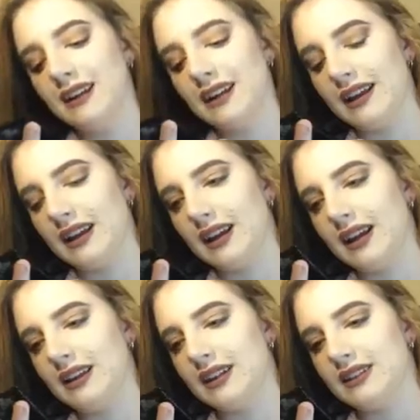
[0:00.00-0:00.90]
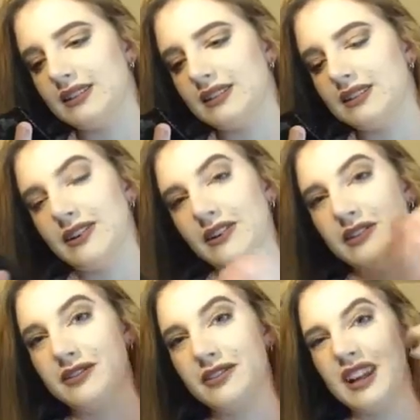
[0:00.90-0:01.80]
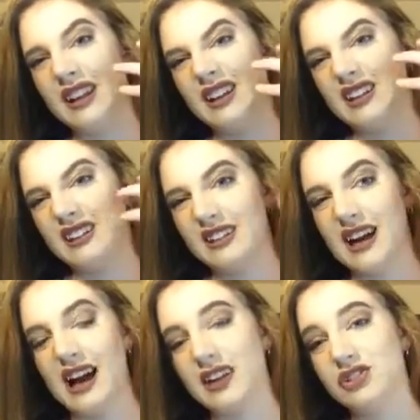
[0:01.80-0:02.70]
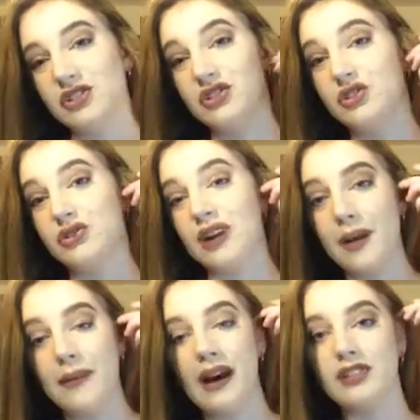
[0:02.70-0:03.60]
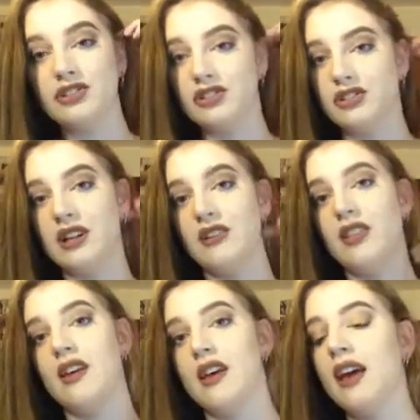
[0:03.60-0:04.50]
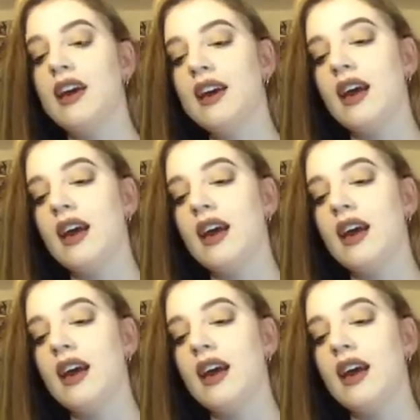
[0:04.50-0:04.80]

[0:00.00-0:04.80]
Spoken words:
like it doesn't sort of like catch on dry patches or anything.